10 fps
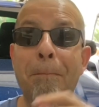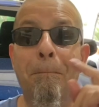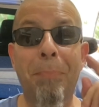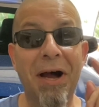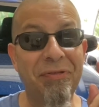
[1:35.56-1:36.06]

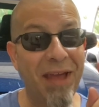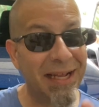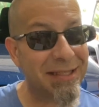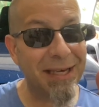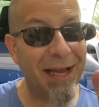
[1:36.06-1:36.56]
But
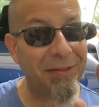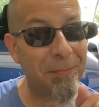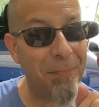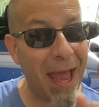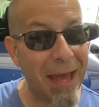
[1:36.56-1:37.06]
that's not the
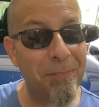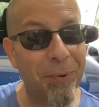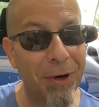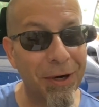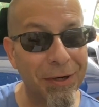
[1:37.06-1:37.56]
bad
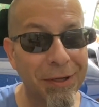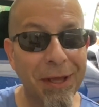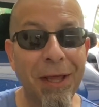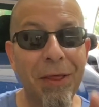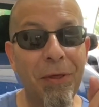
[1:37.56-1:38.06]
part.
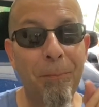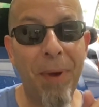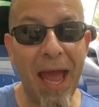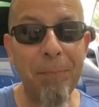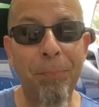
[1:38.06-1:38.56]
The
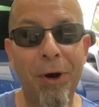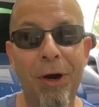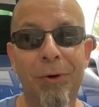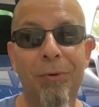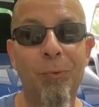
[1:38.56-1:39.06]
bad
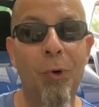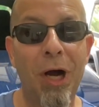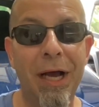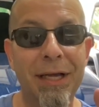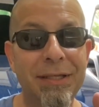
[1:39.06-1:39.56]
part
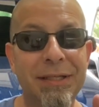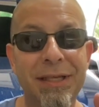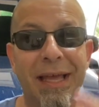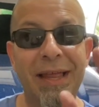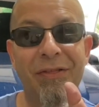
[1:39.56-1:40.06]

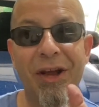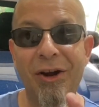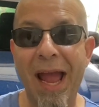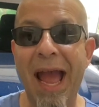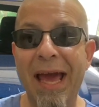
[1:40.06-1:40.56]
was
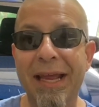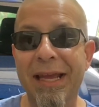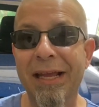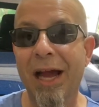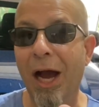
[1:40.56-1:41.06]
they're
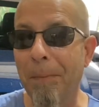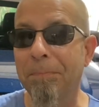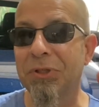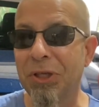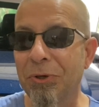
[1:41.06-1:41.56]
adding
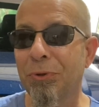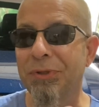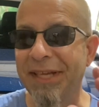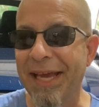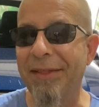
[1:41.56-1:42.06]
up to
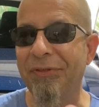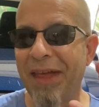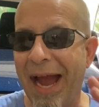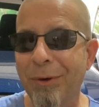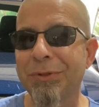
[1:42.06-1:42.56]

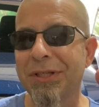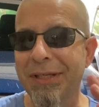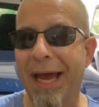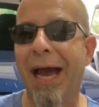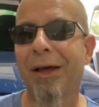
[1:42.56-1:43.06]

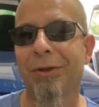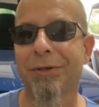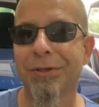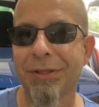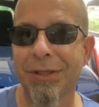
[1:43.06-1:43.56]

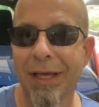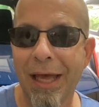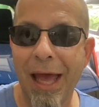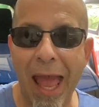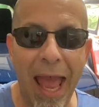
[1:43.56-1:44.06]
$10,000
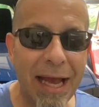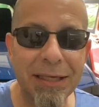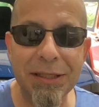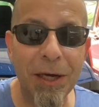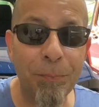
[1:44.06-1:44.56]

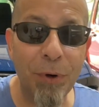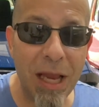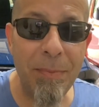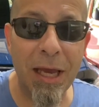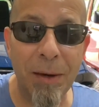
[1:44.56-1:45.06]
as a
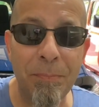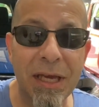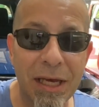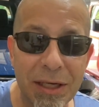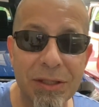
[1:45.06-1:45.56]
premium
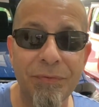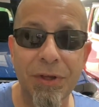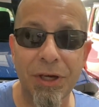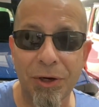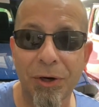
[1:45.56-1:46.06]
because of
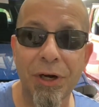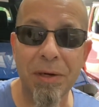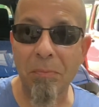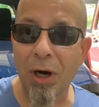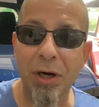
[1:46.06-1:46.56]
the
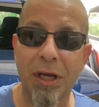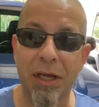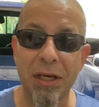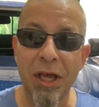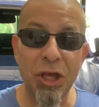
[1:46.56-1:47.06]
current
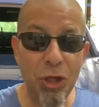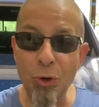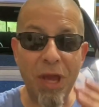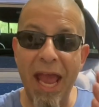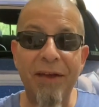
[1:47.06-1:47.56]
market.
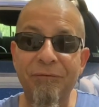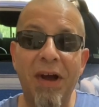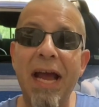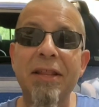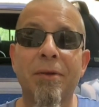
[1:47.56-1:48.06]
You can't
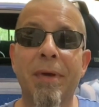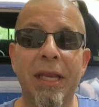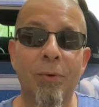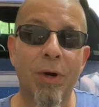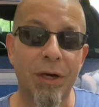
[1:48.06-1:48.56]
find them
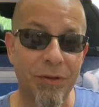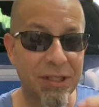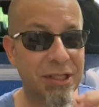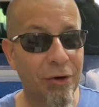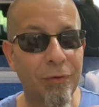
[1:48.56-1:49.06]
anywhere, the
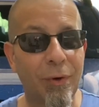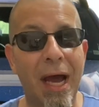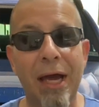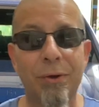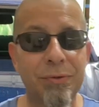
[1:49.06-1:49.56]

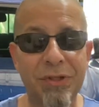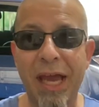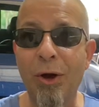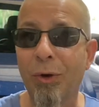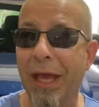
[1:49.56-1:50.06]
Silverados.
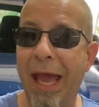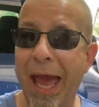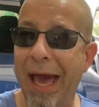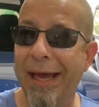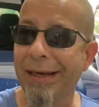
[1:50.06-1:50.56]
They only
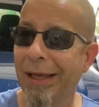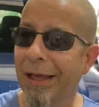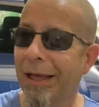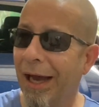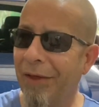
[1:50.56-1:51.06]
had,
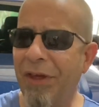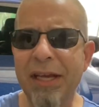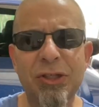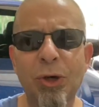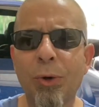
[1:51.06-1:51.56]
I
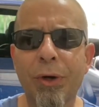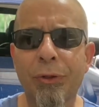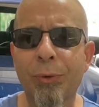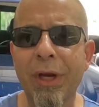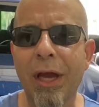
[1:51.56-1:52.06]
think, two or
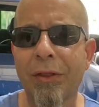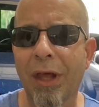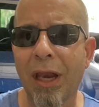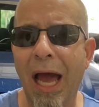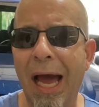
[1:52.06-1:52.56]
three on
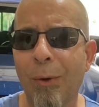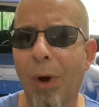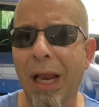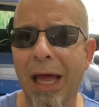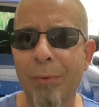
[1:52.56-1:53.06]
the lot
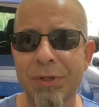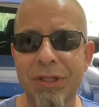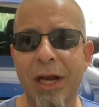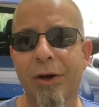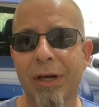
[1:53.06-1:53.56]
while I was
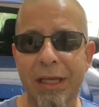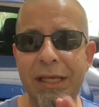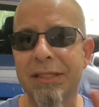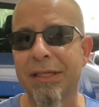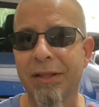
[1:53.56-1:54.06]
there, at
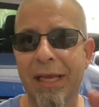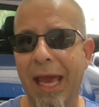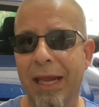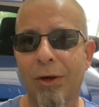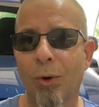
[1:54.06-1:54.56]
least in the
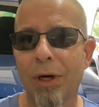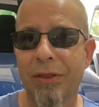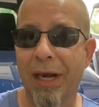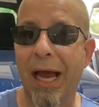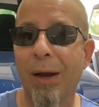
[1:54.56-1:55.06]
category
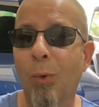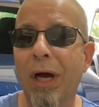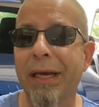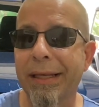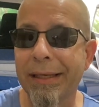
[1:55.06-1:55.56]
that I
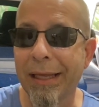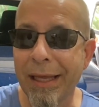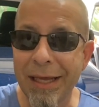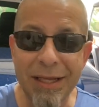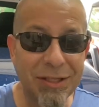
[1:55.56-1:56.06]
wanted.
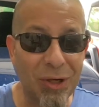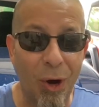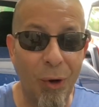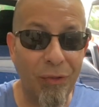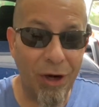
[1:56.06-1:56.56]

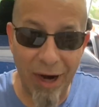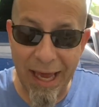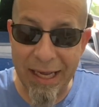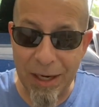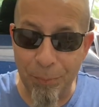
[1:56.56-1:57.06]
So they're
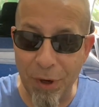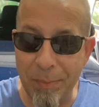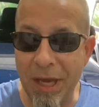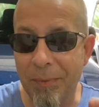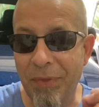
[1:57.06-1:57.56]
adding a
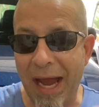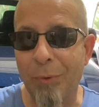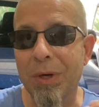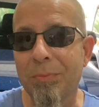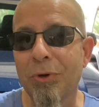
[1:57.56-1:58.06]
premium that
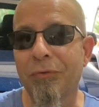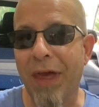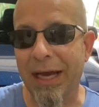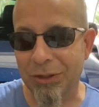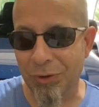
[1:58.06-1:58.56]
would move
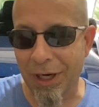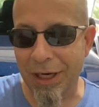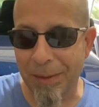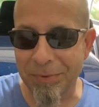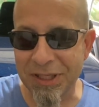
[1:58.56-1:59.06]
that truck
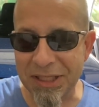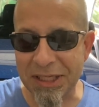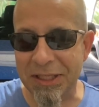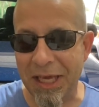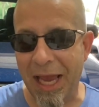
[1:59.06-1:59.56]
up to
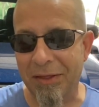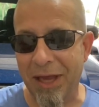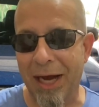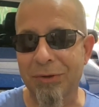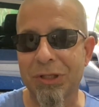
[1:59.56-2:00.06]

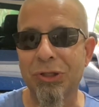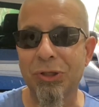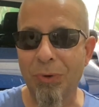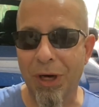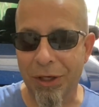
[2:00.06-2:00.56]

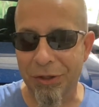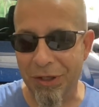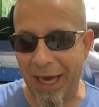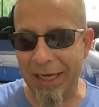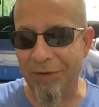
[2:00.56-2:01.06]

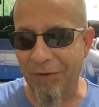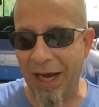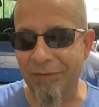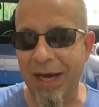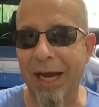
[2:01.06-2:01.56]

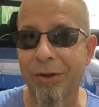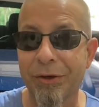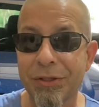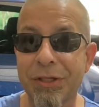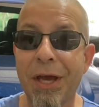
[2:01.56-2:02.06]

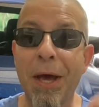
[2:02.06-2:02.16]
$68,295